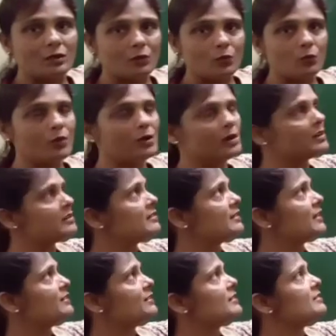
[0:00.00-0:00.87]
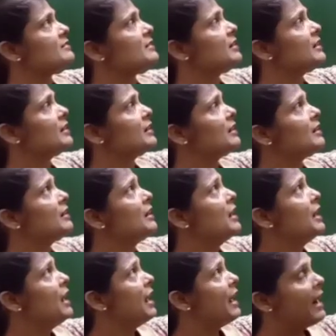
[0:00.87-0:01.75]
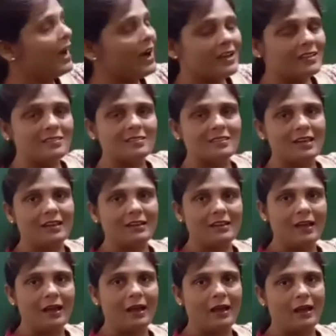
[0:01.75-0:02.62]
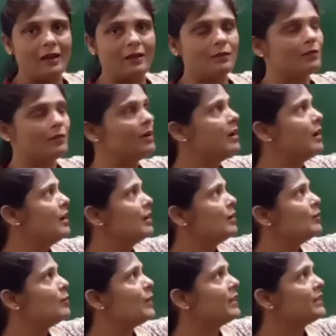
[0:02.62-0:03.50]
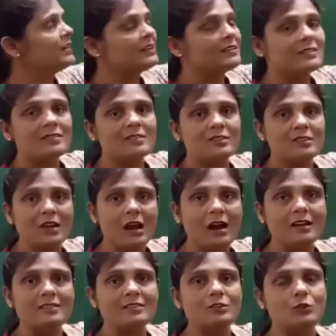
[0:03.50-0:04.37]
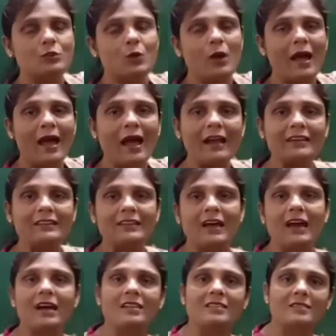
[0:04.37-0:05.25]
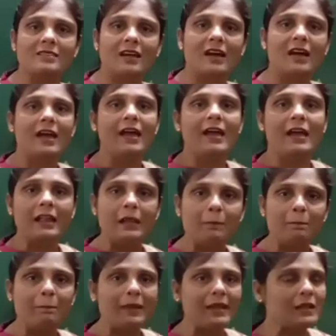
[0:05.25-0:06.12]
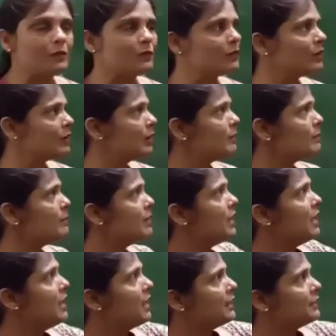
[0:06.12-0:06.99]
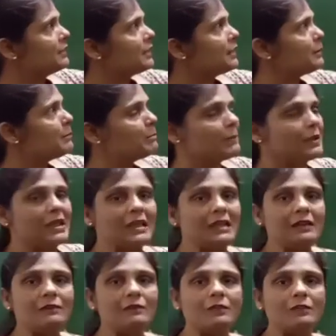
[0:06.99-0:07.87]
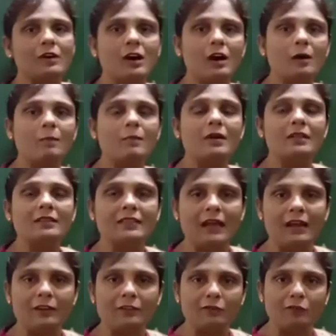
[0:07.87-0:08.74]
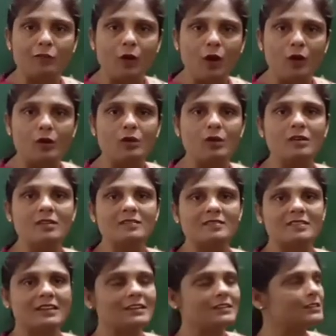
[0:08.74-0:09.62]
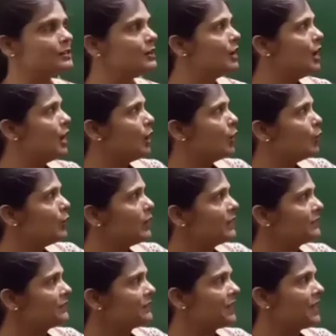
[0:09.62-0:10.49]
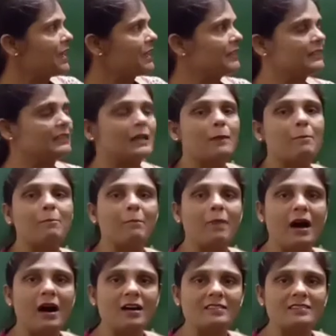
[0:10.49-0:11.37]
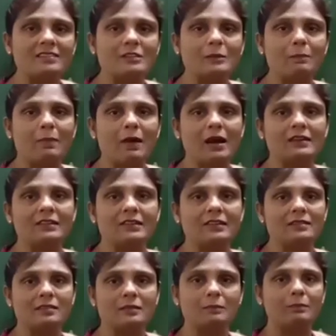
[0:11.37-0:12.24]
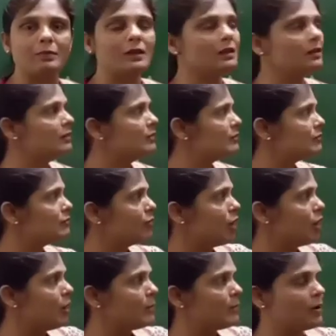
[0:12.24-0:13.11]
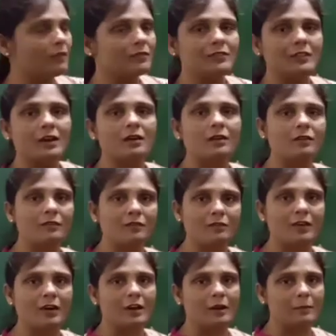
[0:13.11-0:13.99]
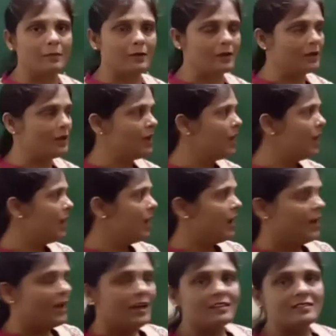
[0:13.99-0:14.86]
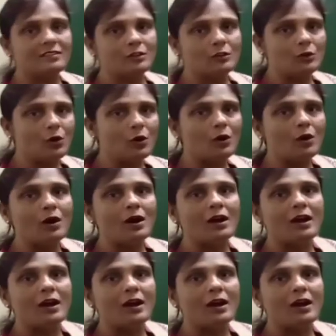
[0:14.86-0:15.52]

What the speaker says: words, that is has and have, when it starts to act as a helping verb, the main verb that follows it will take the past participle form of the verb. As you know,